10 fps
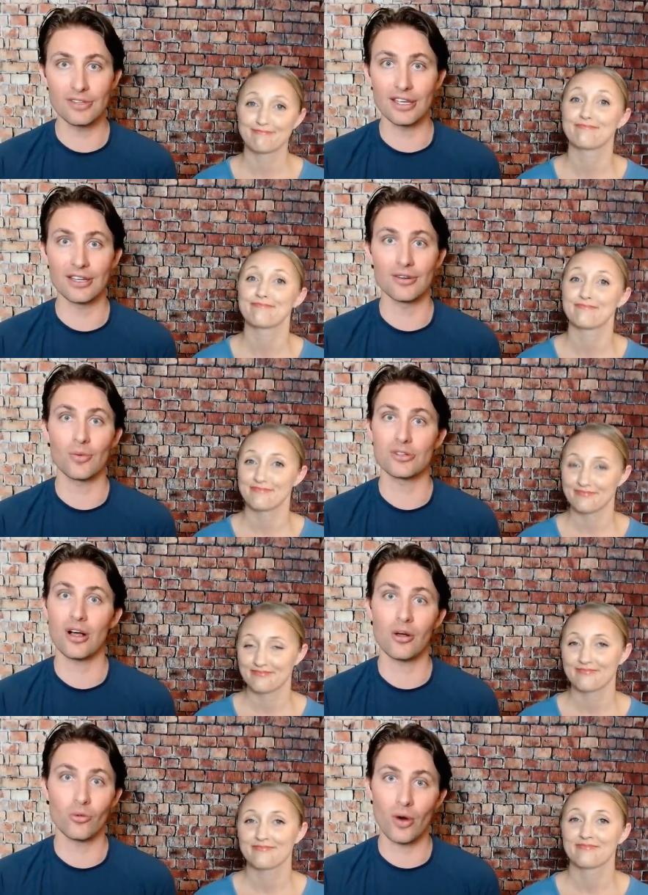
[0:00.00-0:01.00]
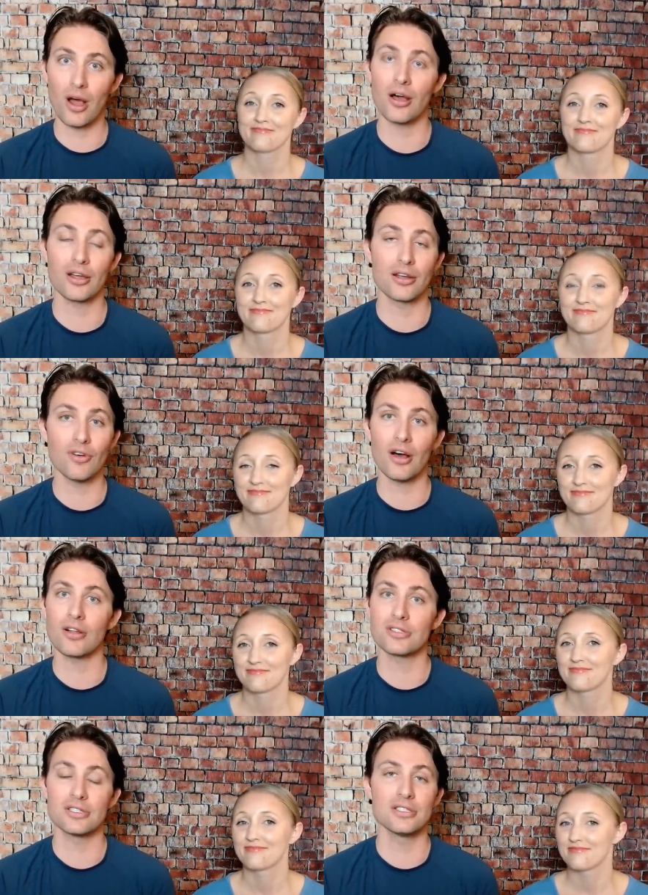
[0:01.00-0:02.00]
Speaker 1: in was all wrong and
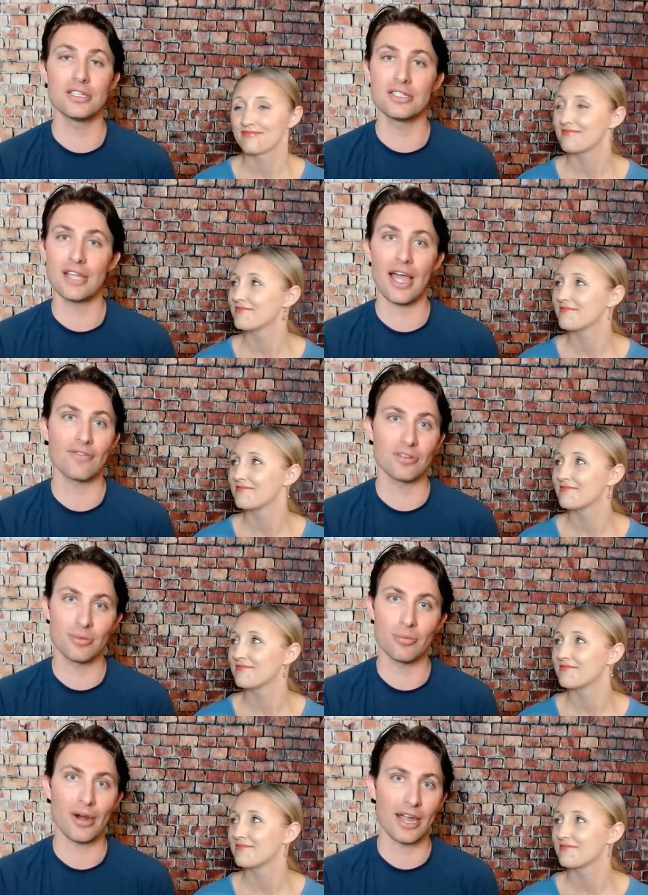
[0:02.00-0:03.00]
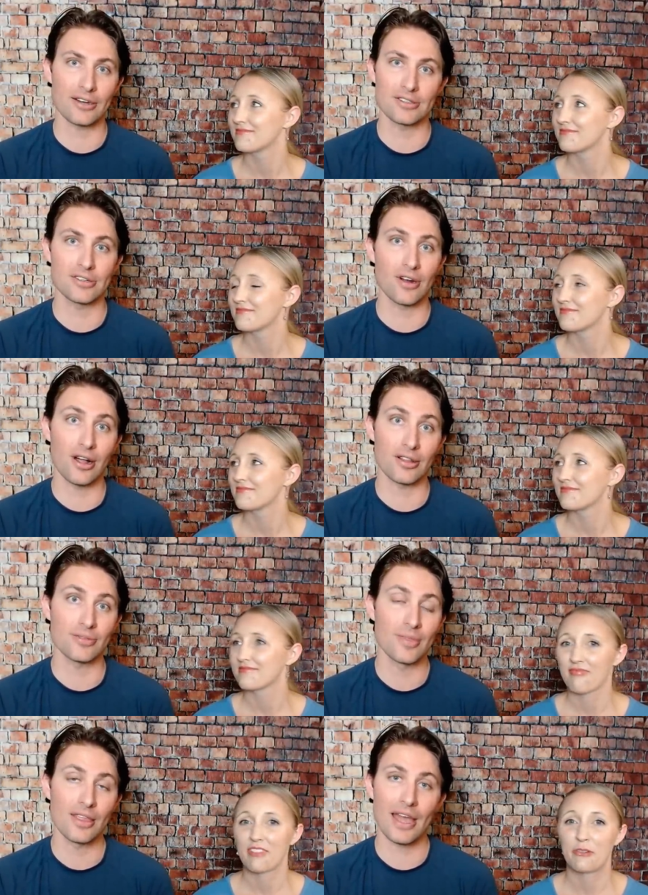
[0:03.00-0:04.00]
false and didn't have to be practiced at all.
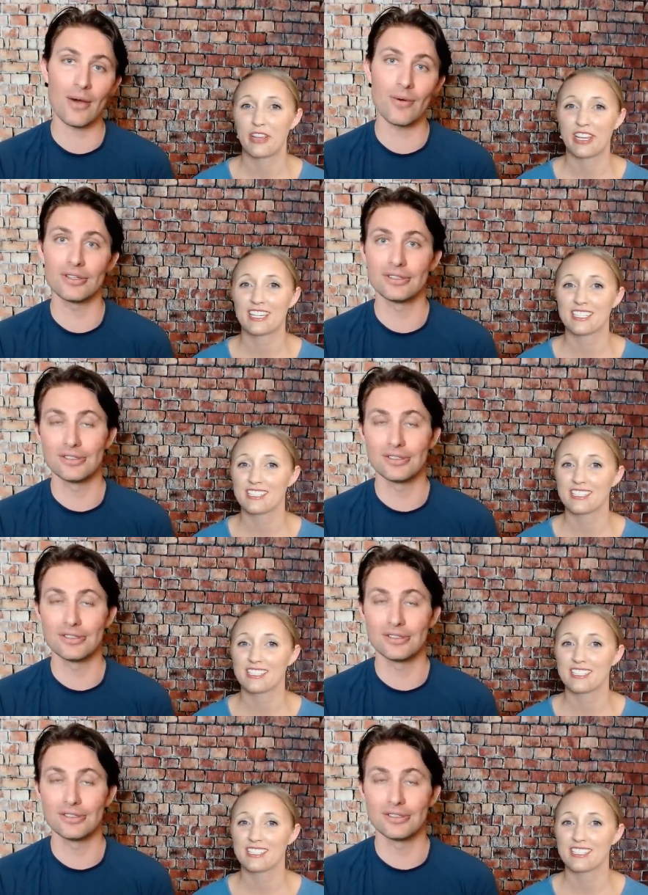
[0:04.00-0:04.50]
Speaker 2: That we would, can